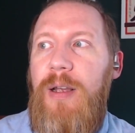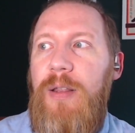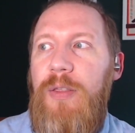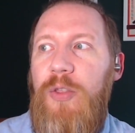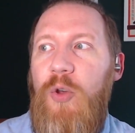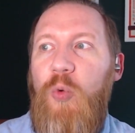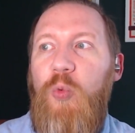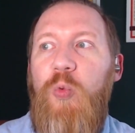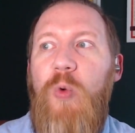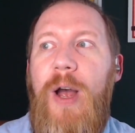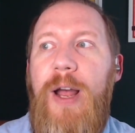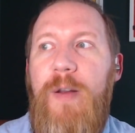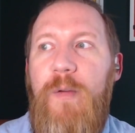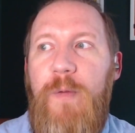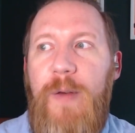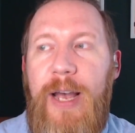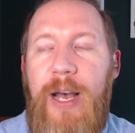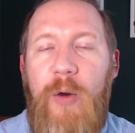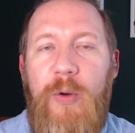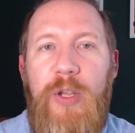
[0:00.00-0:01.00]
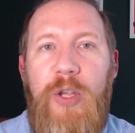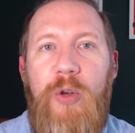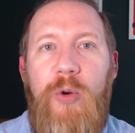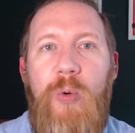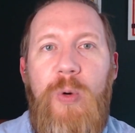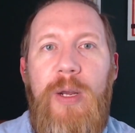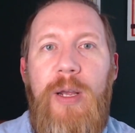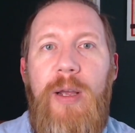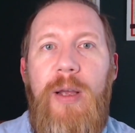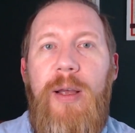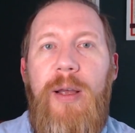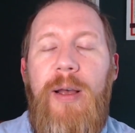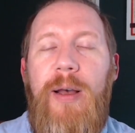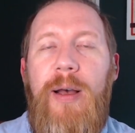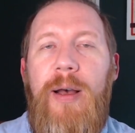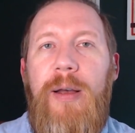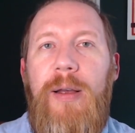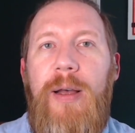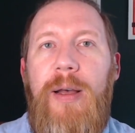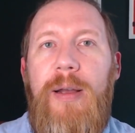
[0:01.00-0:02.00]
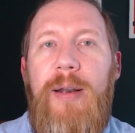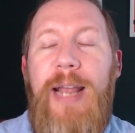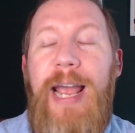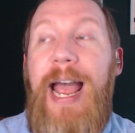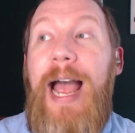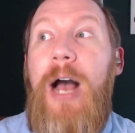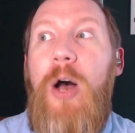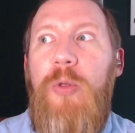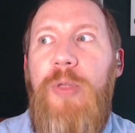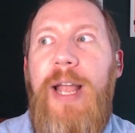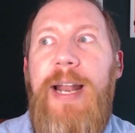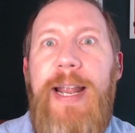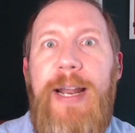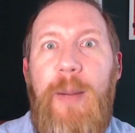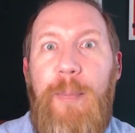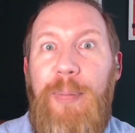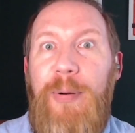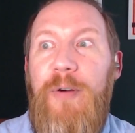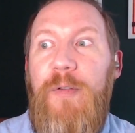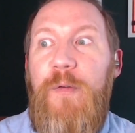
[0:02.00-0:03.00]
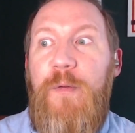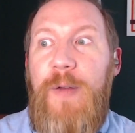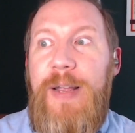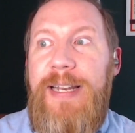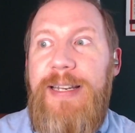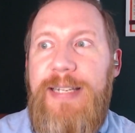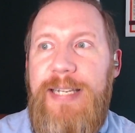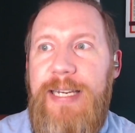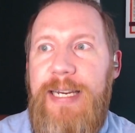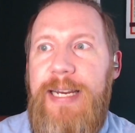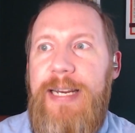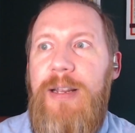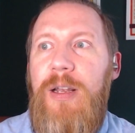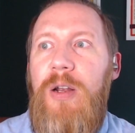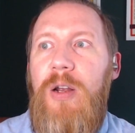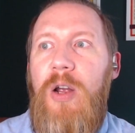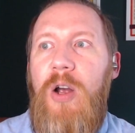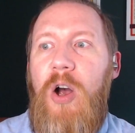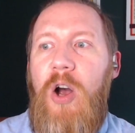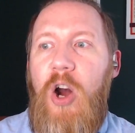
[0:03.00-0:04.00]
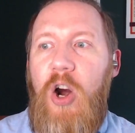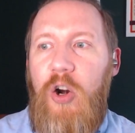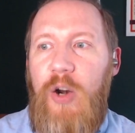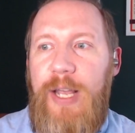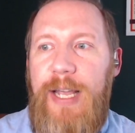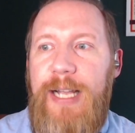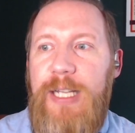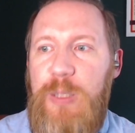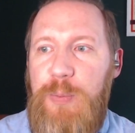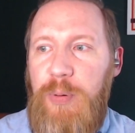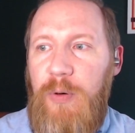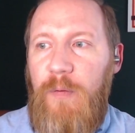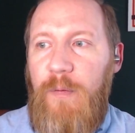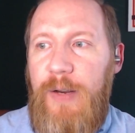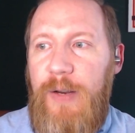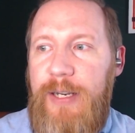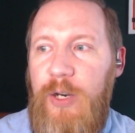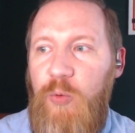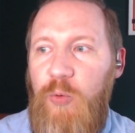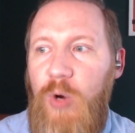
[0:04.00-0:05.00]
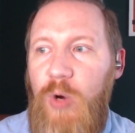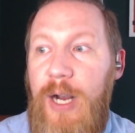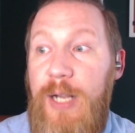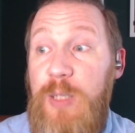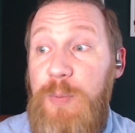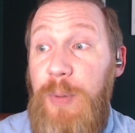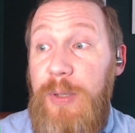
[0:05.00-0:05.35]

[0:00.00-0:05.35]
the run value and how they did at preventing hard hits, preventing runs.